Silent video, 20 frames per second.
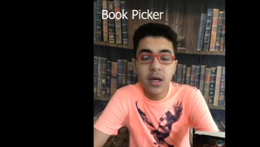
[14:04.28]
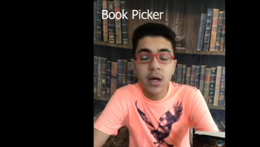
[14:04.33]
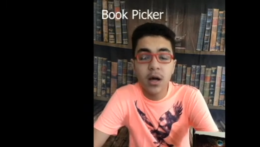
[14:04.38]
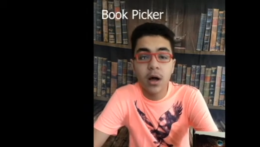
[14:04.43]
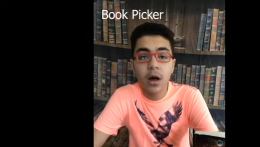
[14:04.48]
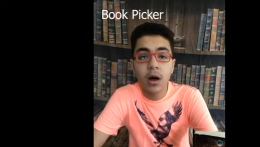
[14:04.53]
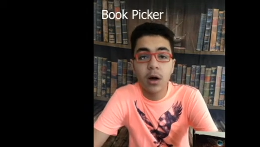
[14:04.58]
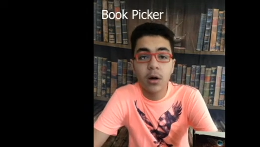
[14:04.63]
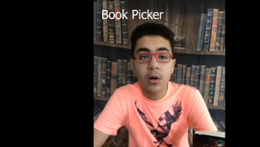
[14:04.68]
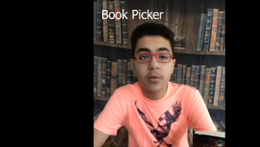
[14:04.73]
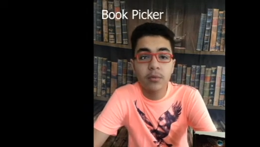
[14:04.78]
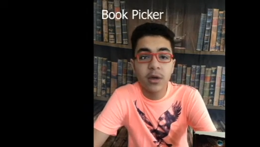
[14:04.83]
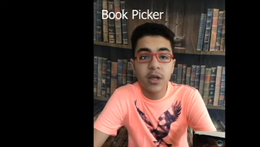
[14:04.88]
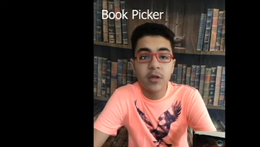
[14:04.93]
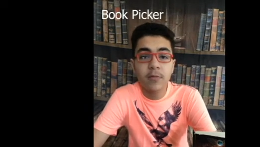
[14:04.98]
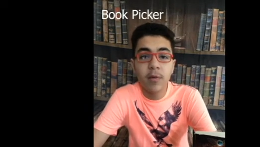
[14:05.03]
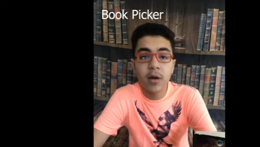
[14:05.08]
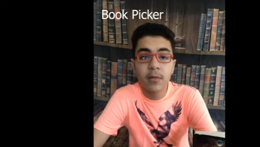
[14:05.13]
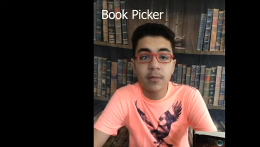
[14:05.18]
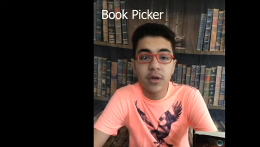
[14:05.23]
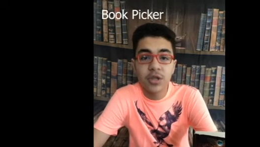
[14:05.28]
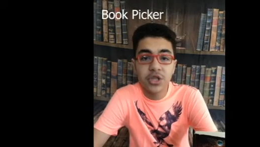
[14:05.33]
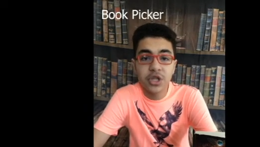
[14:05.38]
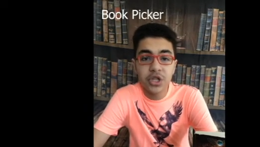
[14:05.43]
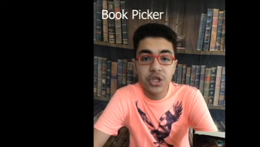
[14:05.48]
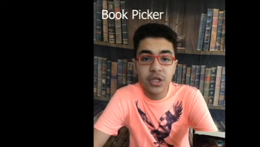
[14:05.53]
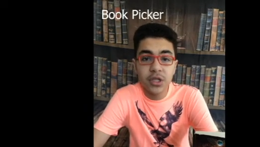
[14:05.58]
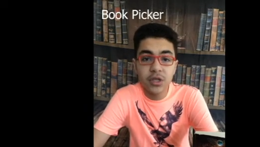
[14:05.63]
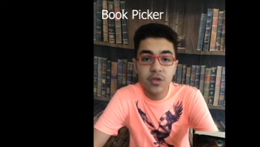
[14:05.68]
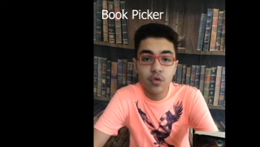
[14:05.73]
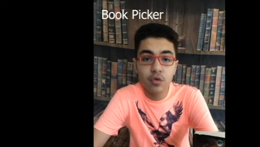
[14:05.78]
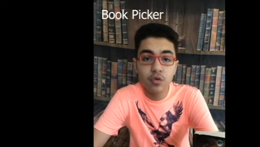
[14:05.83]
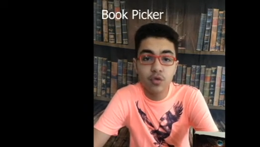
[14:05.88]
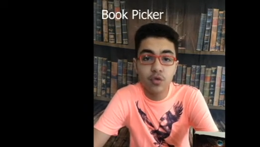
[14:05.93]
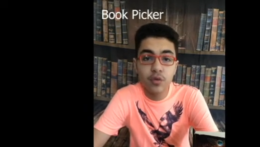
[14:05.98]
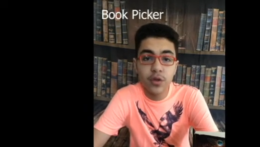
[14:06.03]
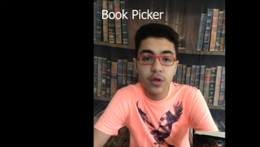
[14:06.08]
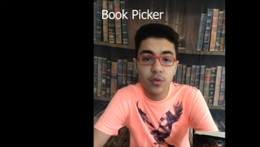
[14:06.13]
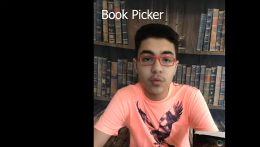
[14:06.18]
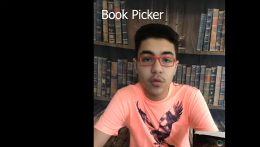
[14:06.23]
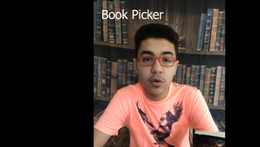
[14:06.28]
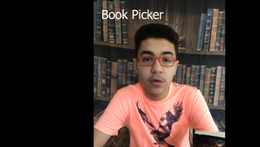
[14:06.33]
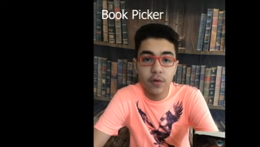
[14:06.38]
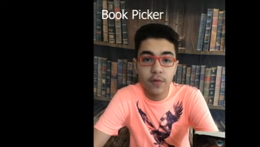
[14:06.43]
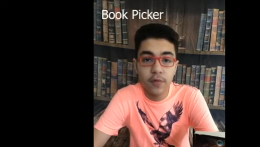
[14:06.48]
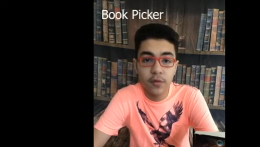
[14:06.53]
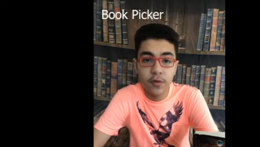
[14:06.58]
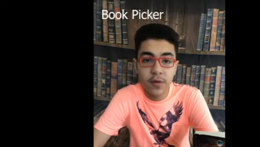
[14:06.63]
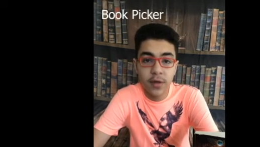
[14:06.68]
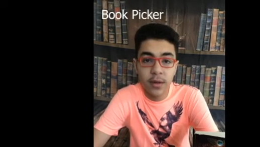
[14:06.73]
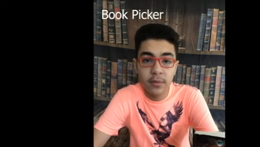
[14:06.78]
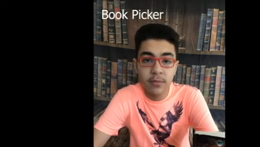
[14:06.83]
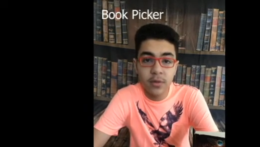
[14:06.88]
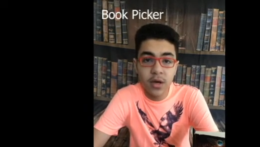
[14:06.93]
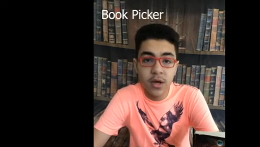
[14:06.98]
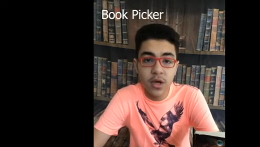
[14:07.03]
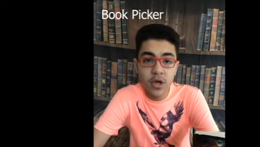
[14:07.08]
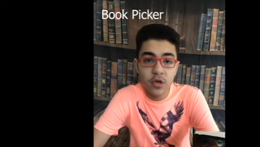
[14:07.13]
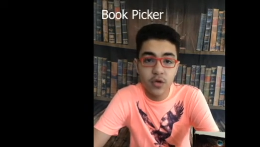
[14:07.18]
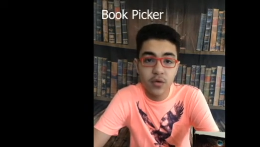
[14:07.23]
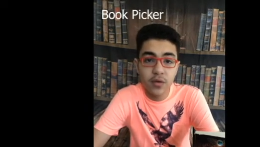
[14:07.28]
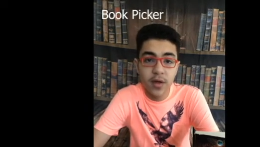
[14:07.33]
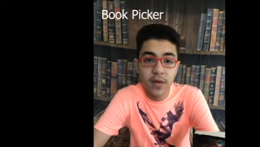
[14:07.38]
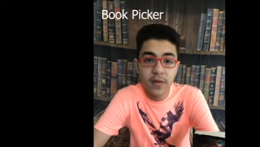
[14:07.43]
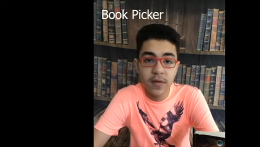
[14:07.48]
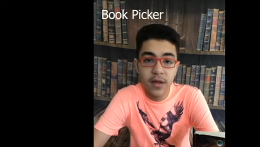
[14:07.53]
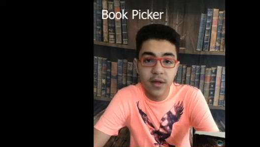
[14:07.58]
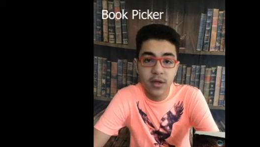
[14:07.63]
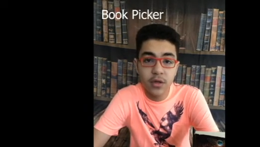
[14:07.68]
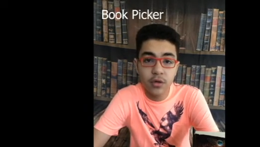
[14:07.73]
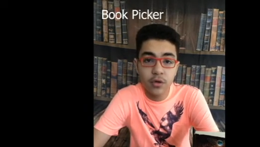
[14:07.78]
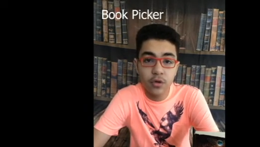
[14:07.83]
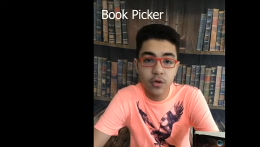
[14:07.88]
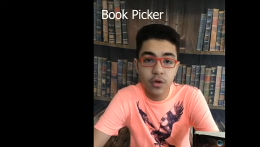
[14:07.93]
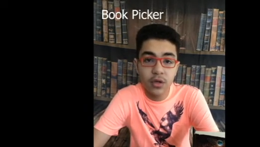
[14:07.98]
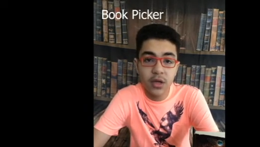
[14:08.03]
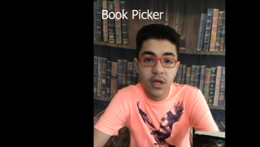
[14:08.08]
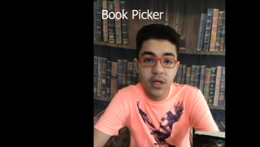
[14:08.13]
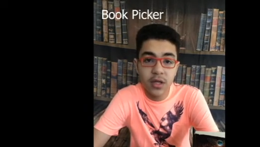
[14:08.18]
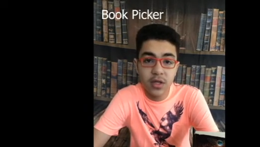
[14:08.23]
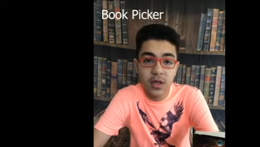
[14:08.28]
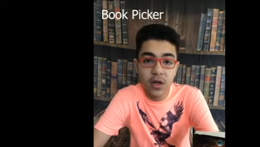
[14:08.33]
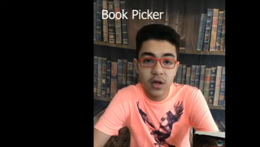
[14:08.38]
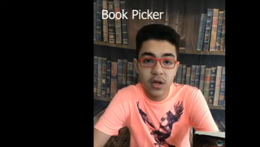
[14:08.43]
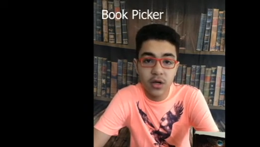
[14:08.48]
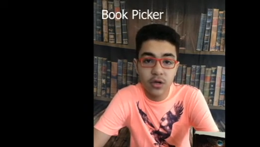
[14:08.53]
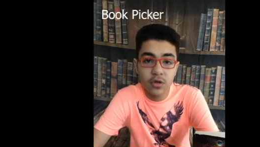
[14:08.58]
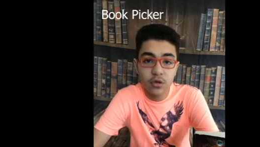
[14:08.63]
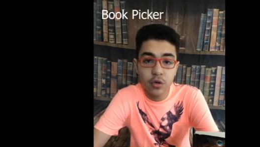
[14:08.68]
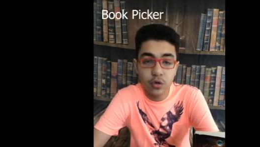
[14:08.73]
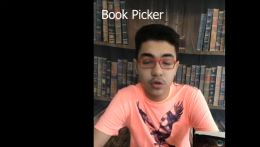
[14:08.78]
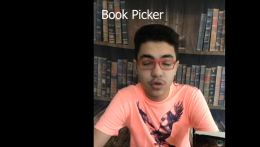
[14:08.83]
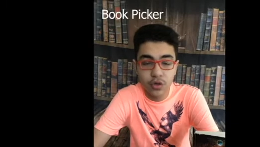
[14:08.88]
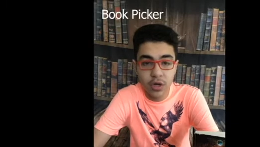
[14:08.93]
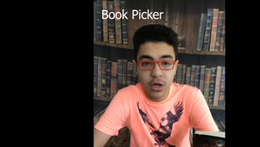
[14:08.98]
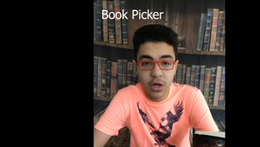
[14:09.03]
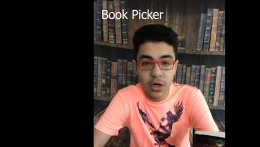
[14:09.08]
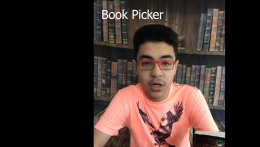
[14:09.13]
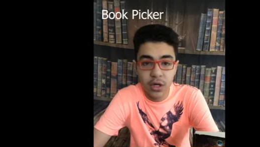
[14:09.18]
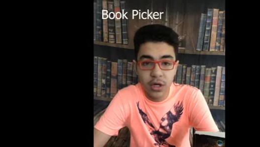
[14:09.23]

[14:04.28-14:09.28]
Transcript: are made by magicians to do their work for them so that they do not get tired or die.